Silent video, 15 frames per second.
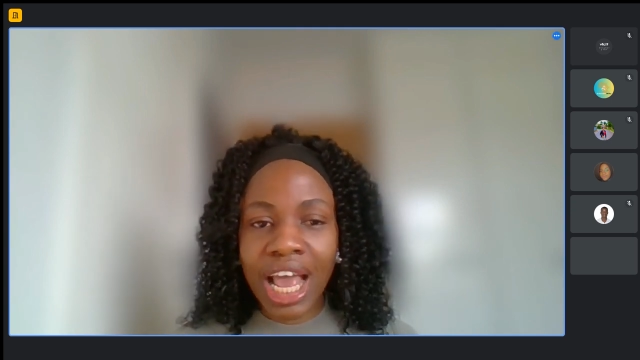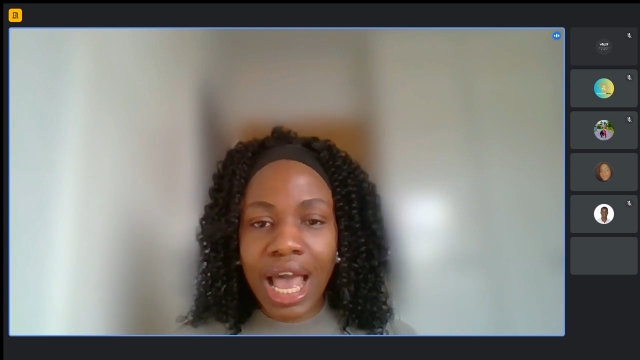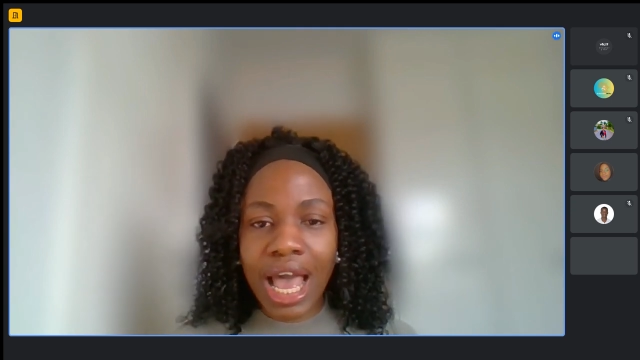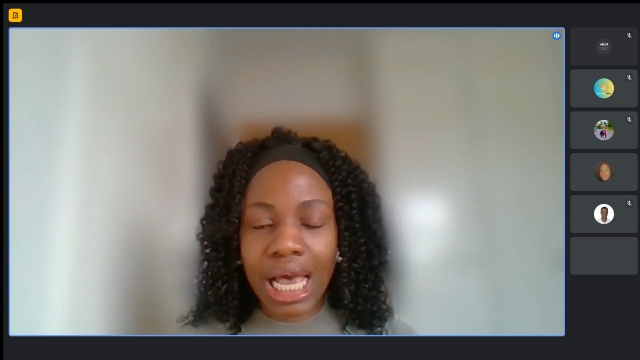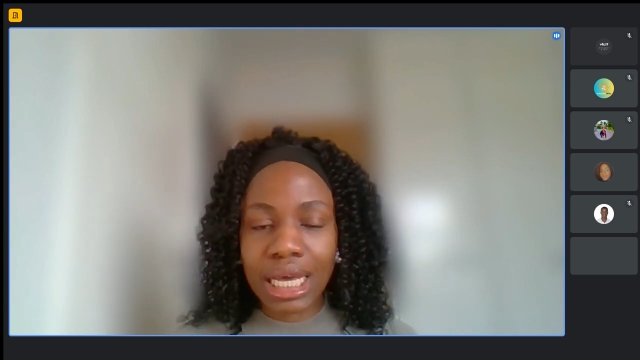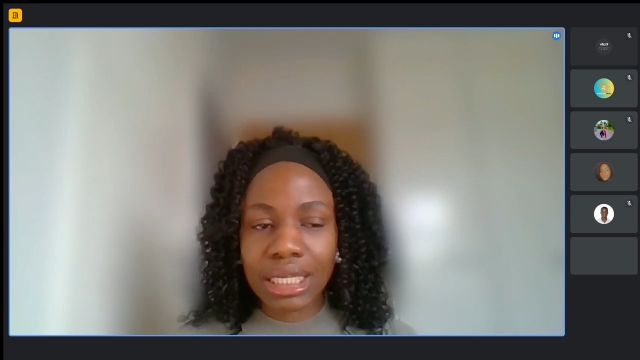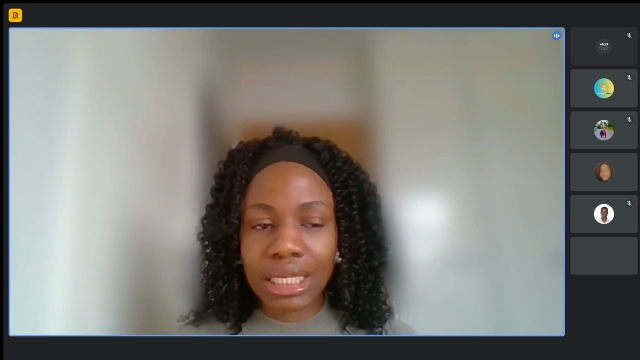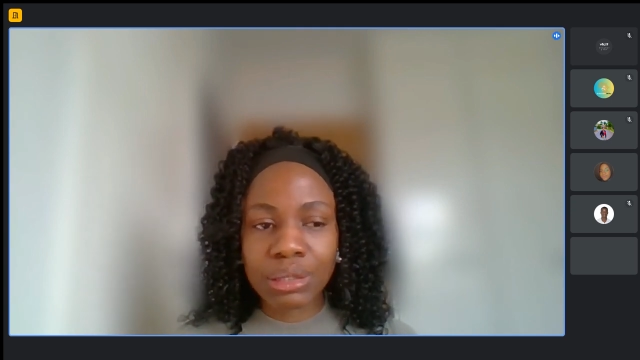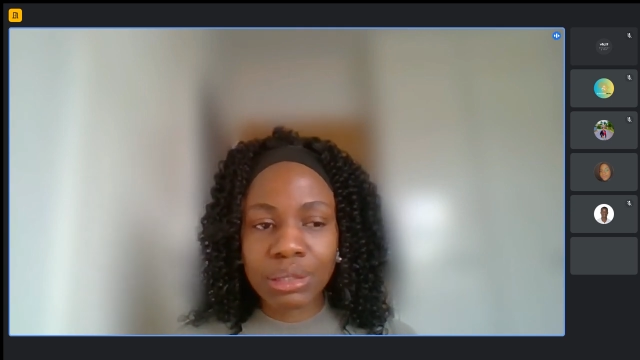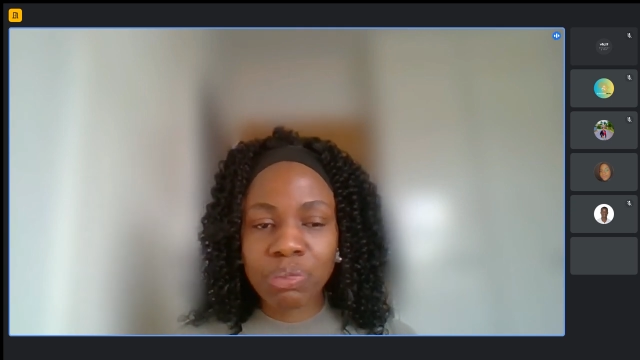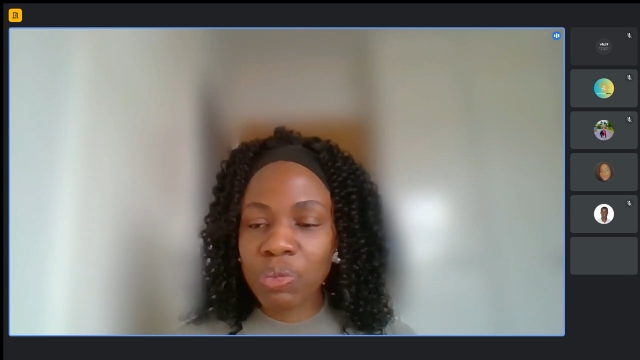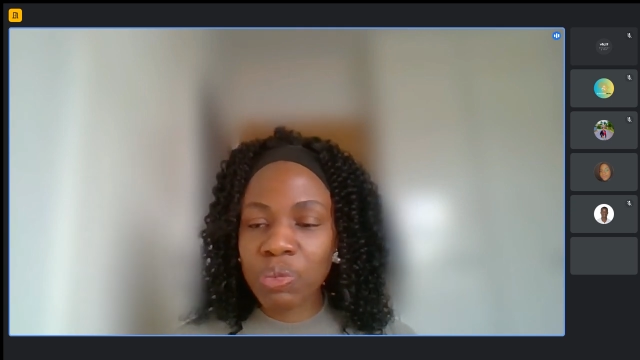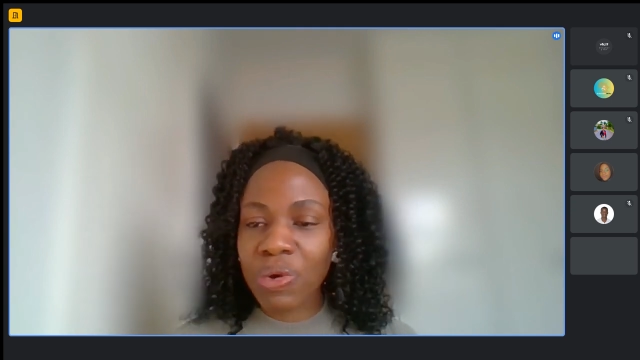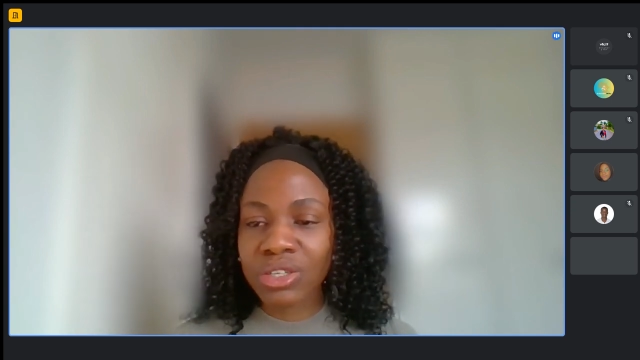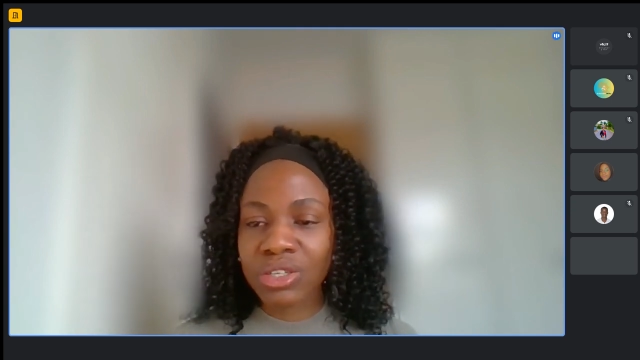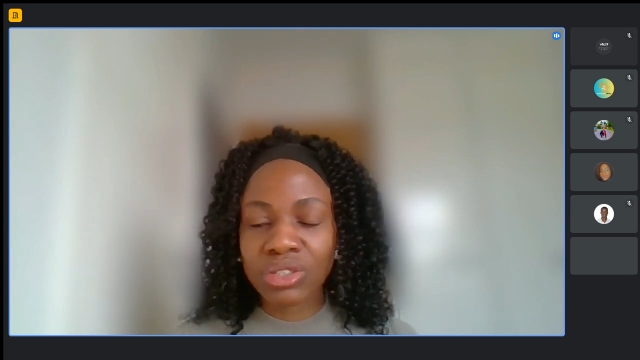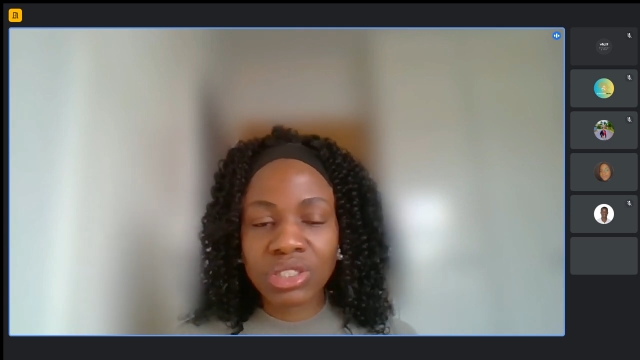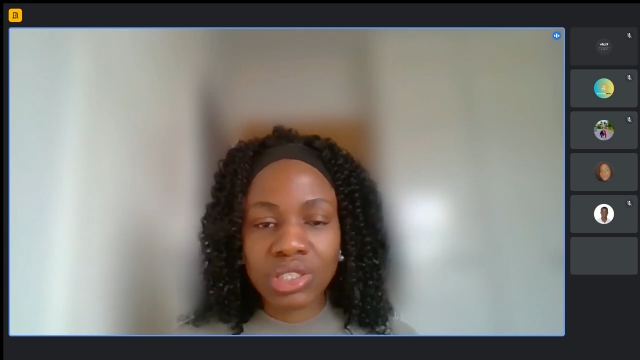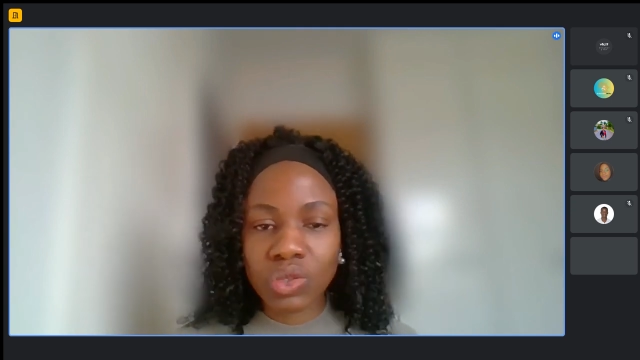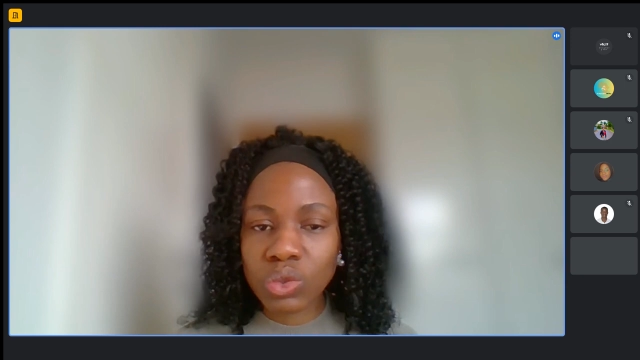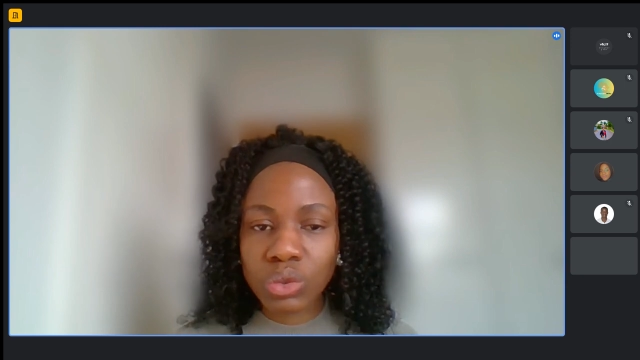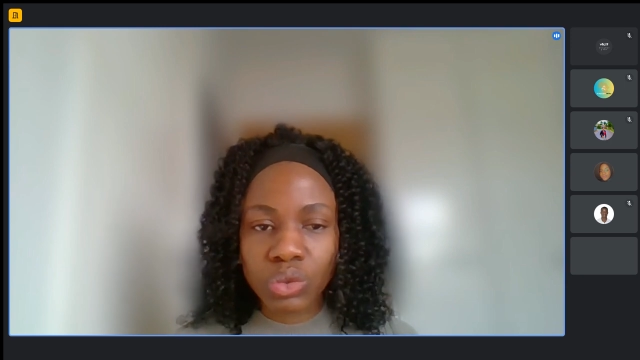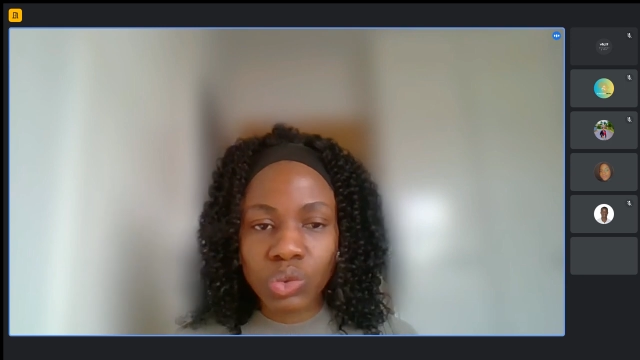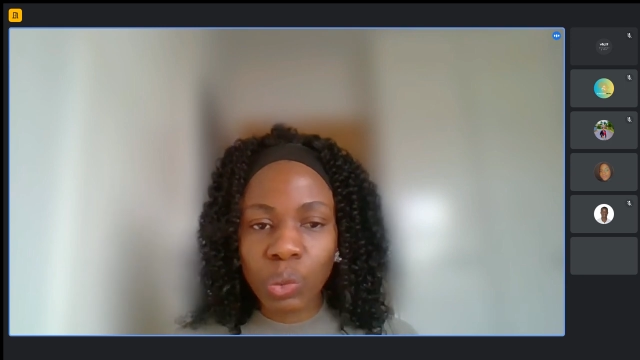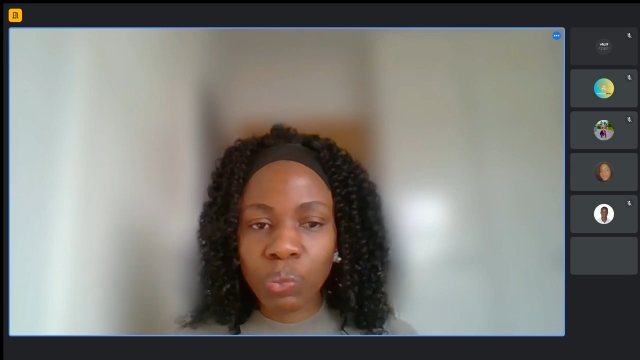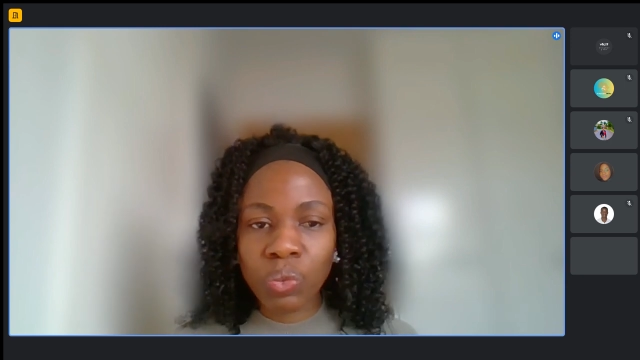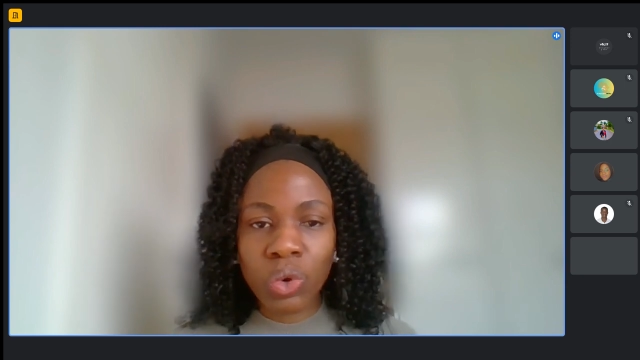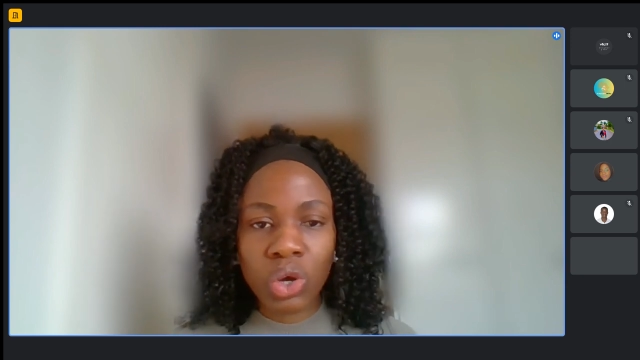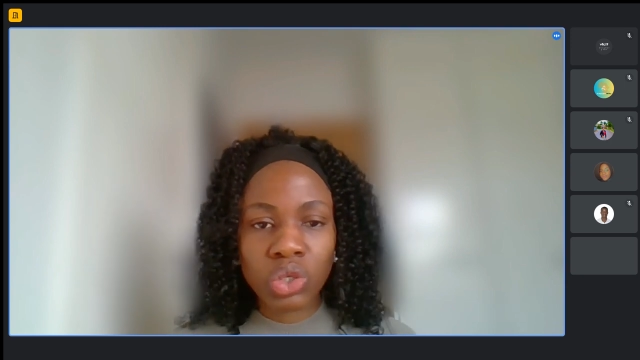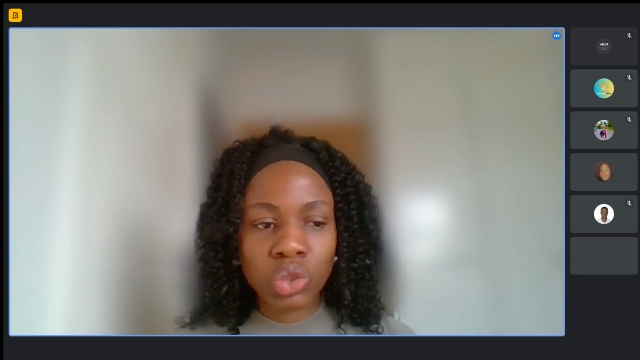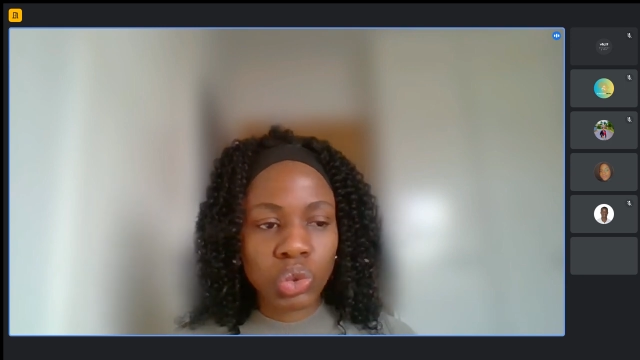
and people are not there to support,